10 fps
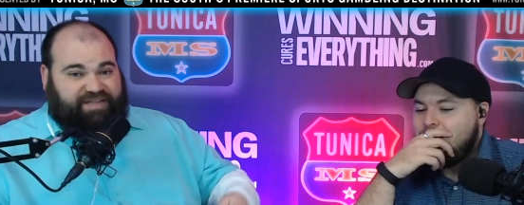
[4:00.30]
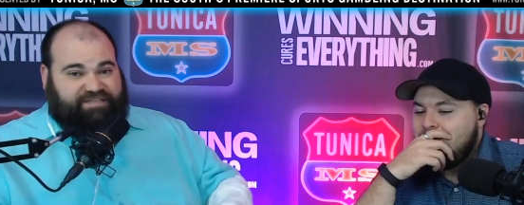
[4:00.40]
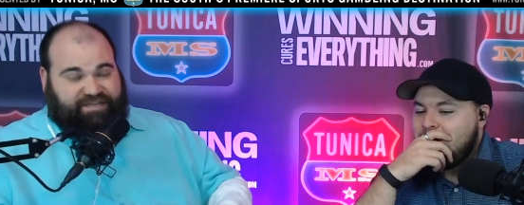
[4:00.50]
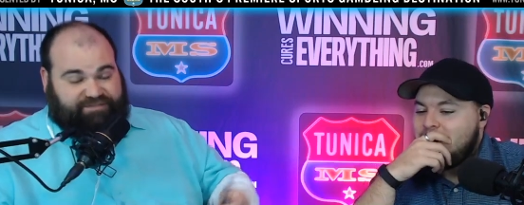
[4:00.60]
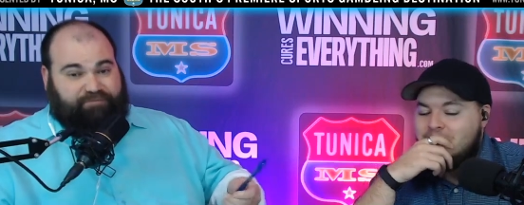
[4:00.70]

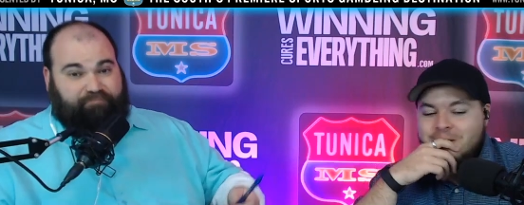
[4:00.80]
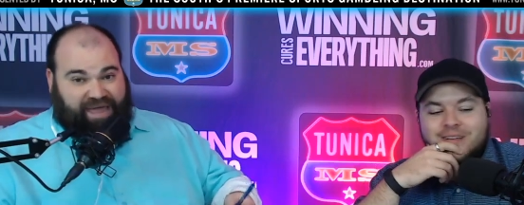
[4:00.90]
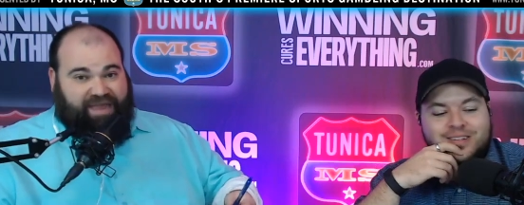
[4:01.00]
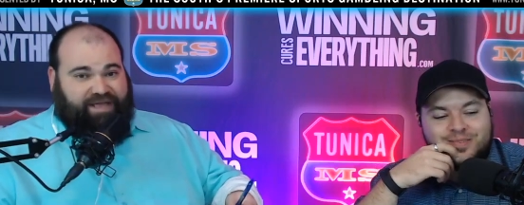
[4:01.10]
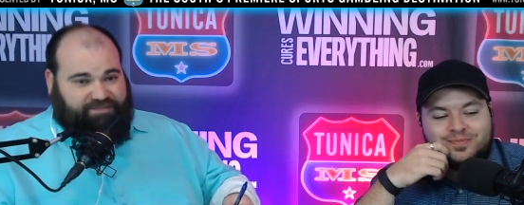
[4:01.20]
Speaker 1: against some
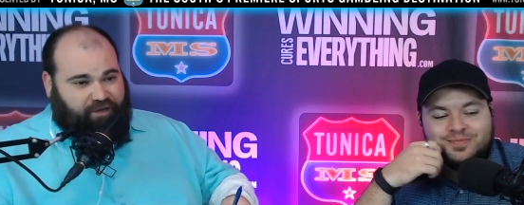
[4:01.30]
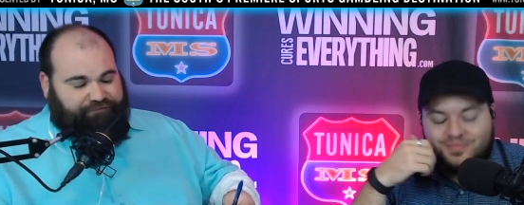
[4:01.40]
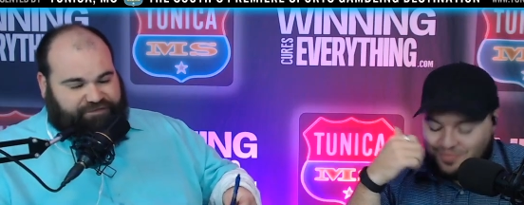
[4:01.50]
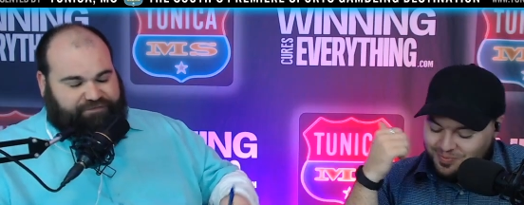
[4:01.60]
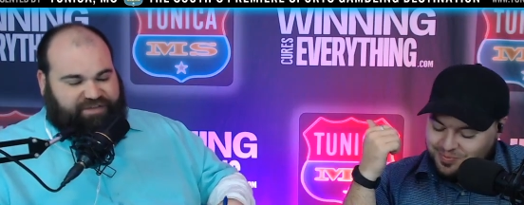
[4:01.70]
badass
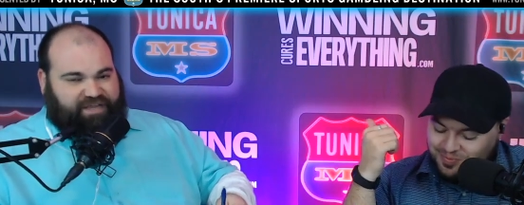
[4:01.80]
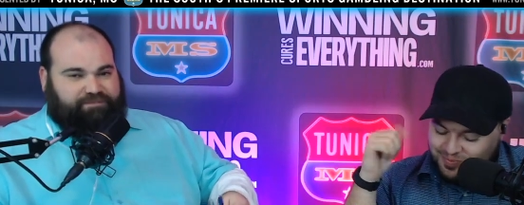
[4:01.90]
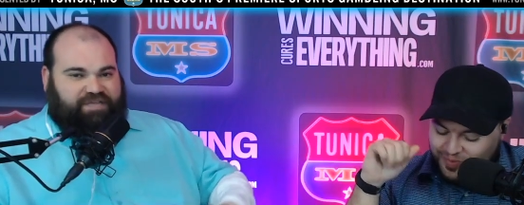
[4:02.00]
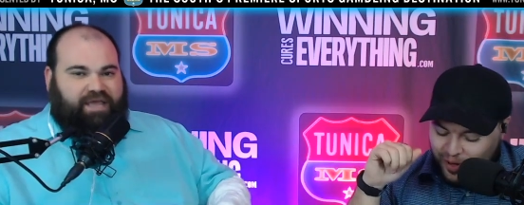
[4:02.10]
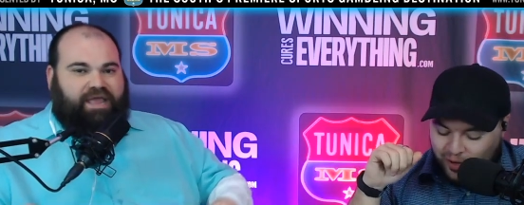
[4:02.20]
offensive
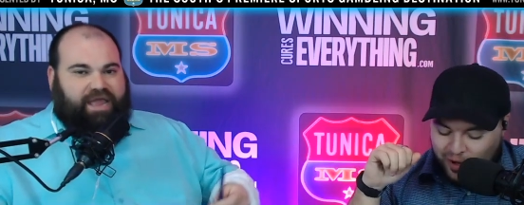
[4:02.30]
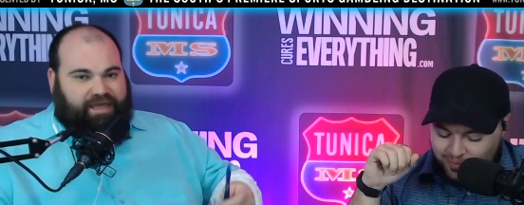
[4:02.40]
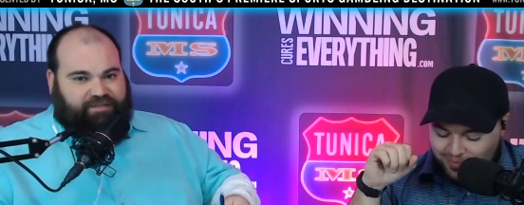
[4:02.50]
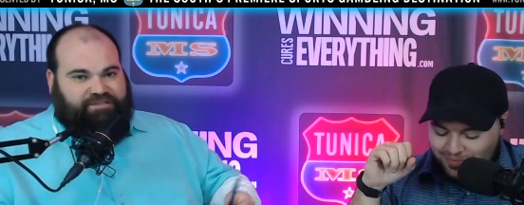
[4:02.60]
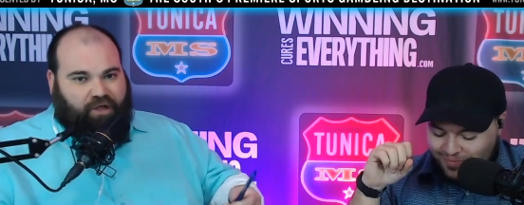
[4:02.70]
teams. Okay.
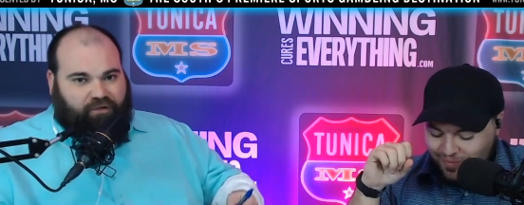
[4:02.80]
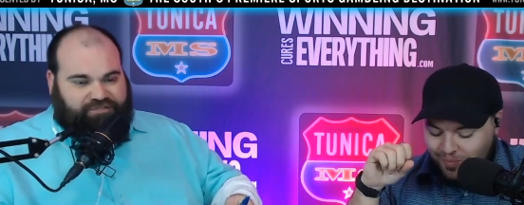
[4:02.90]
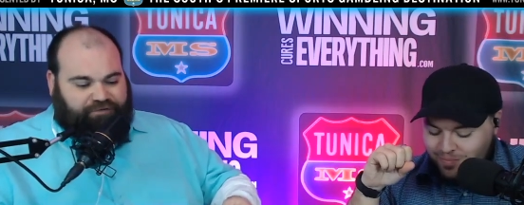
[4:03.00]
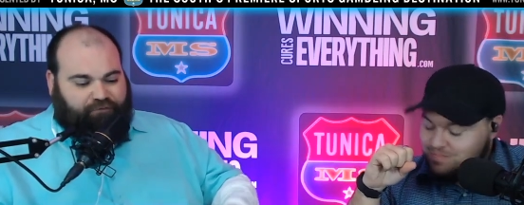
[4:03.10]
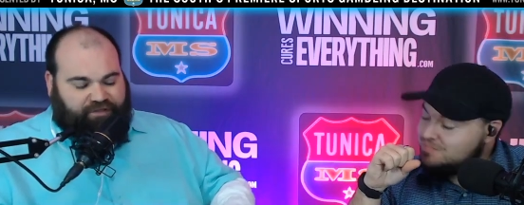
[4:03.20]
And let's call
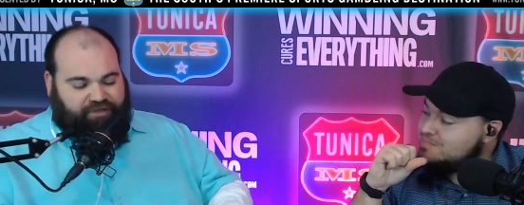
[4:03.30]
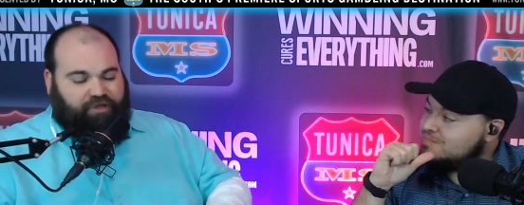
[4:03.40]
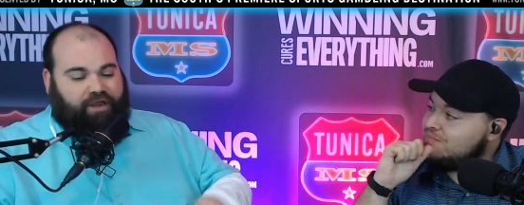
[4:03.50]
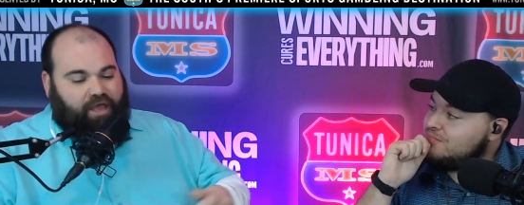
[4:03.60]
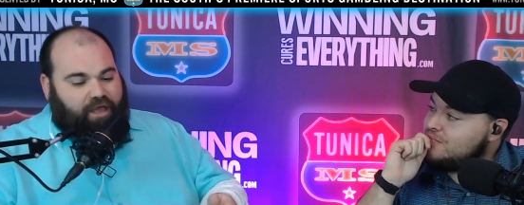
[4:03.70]
ourselves really good.
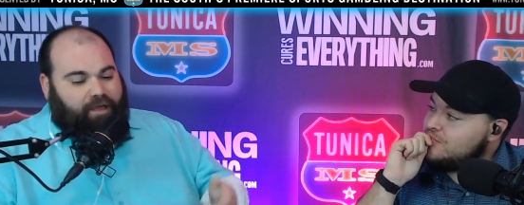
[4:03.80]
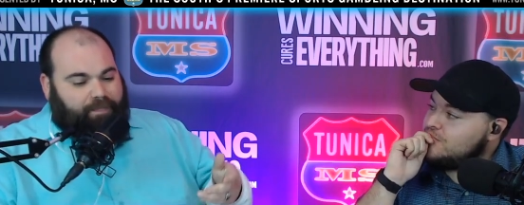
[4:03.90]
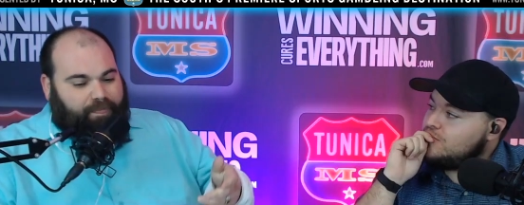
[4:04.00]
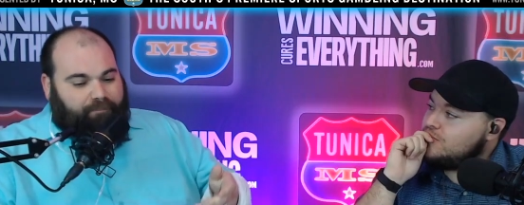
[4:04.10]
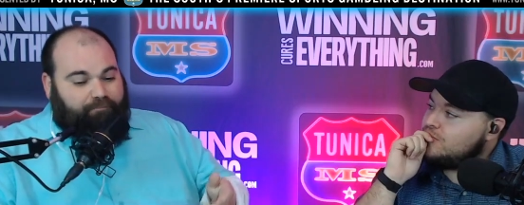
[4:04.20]

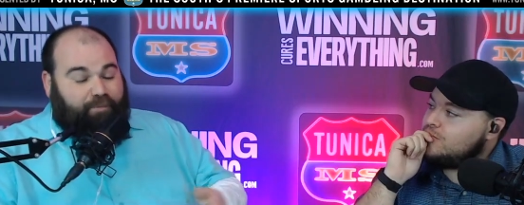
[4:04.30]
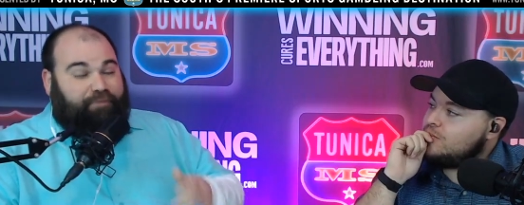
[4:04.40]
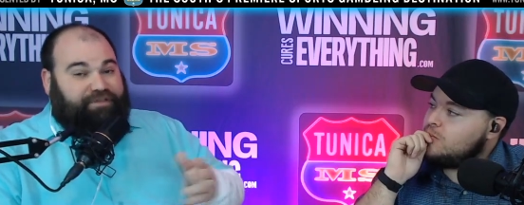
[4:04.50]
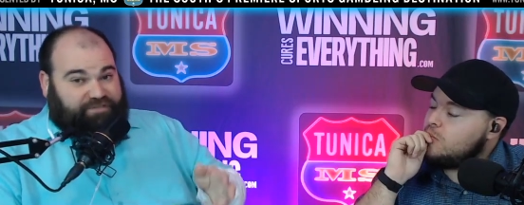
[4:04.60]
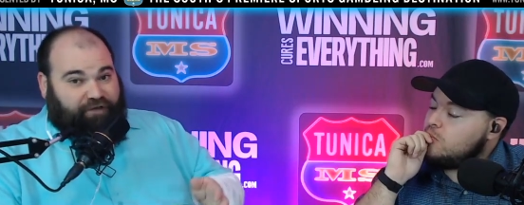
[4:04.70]
Both
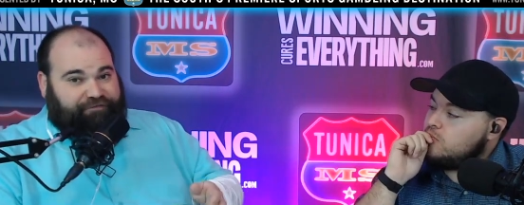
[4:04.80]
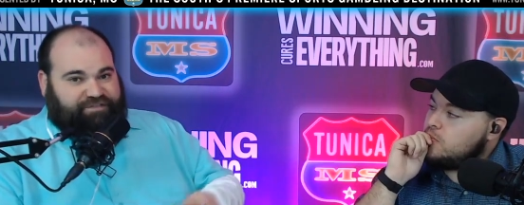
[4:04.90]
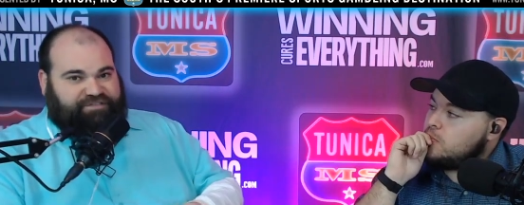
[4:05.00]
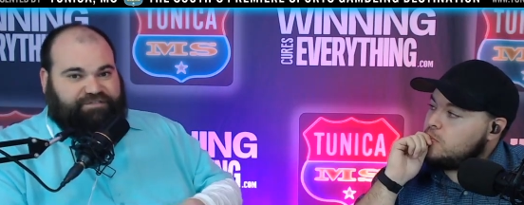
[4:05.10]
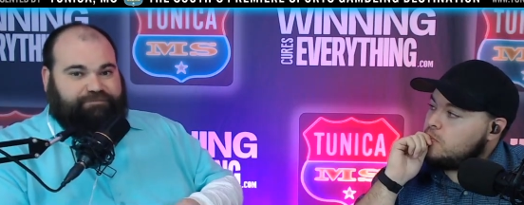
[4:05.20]
these
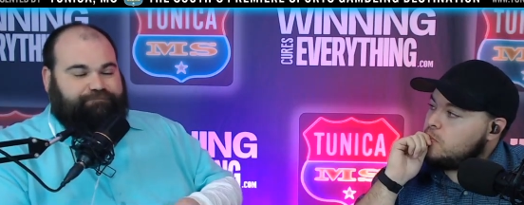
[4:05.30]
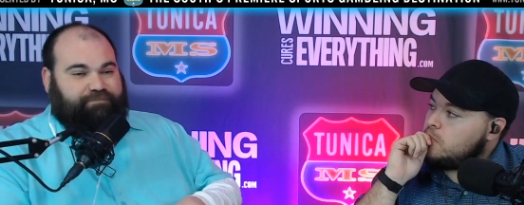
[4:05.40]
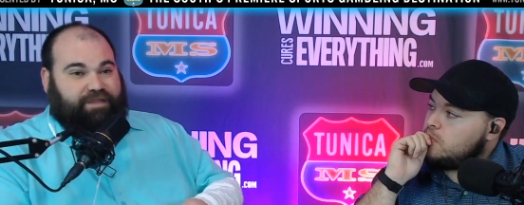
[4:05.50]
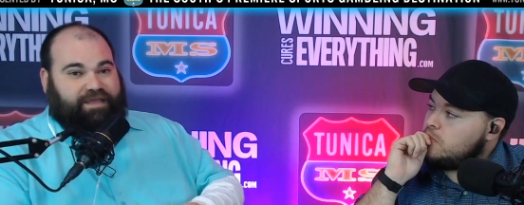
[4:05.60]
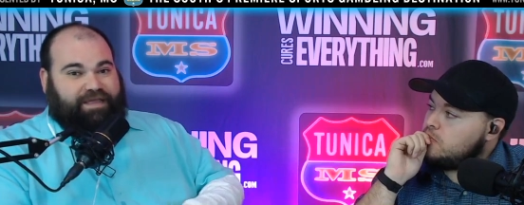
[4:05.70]
offenses,
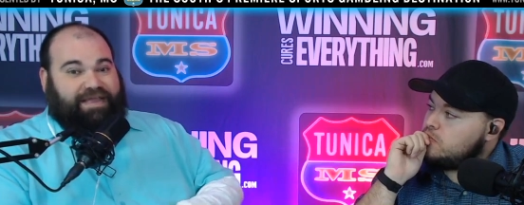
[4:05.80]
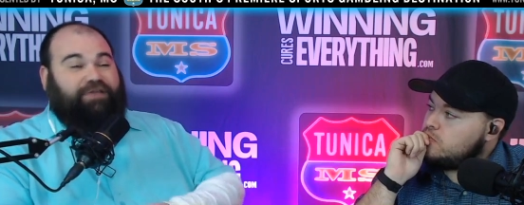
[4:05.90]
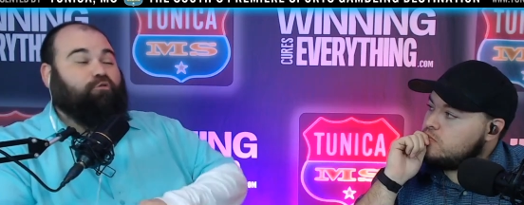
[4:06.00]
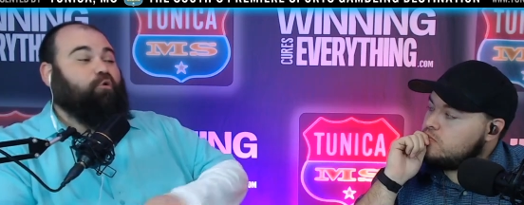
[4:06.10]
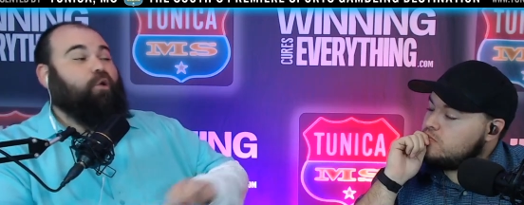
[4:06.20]

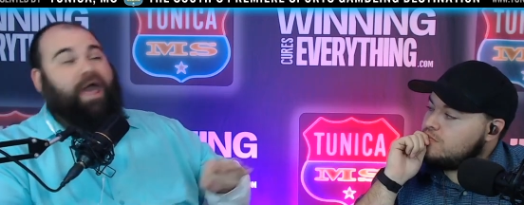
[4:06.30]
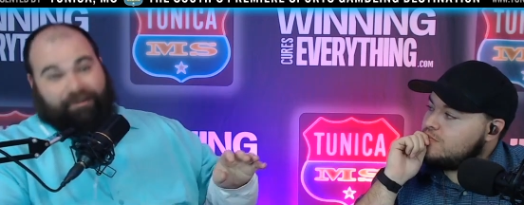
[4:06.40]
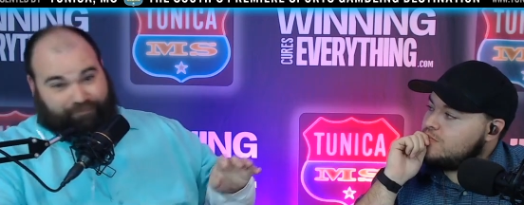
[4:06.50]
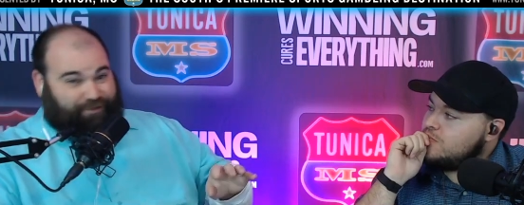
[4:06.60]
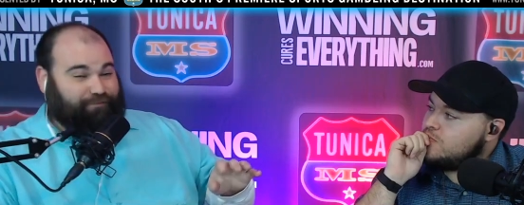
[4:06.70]

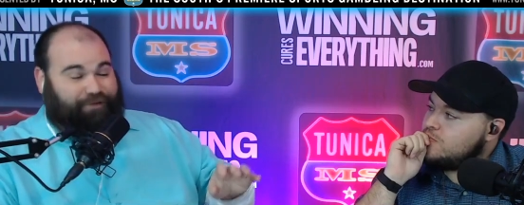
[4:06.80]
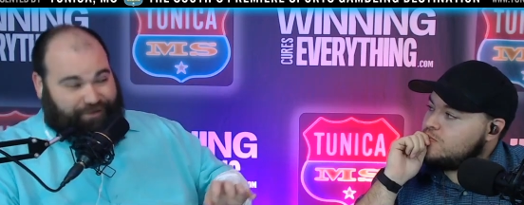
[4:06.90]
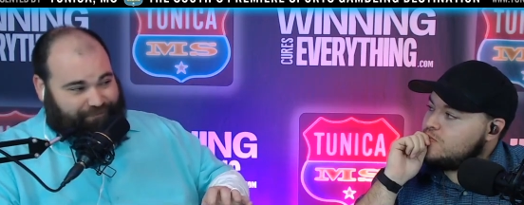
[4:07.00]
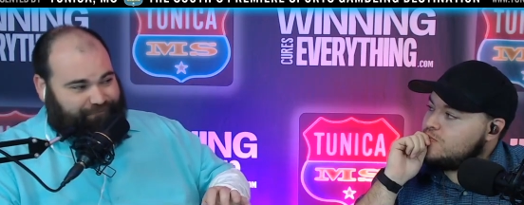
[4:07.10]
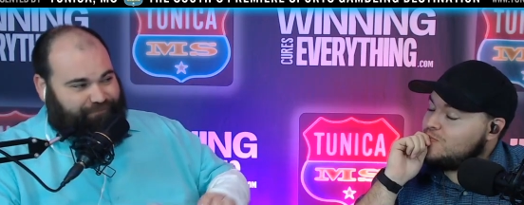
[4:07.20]
incredibly
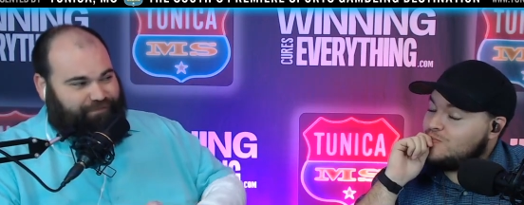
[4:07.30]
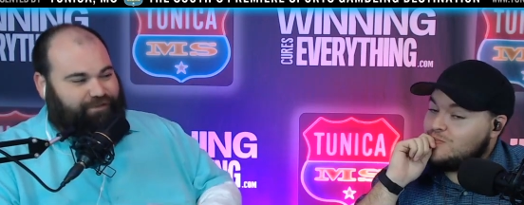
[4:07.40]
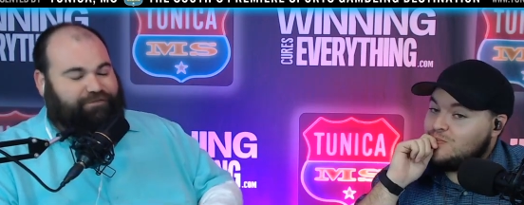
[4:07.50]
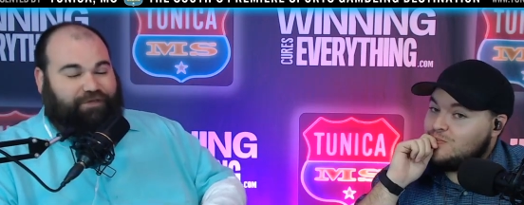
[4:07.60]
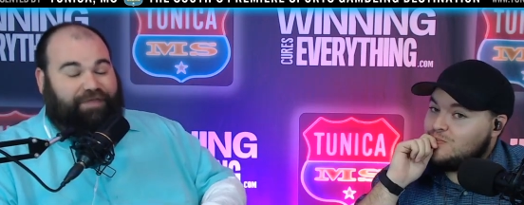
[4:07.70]
good. So I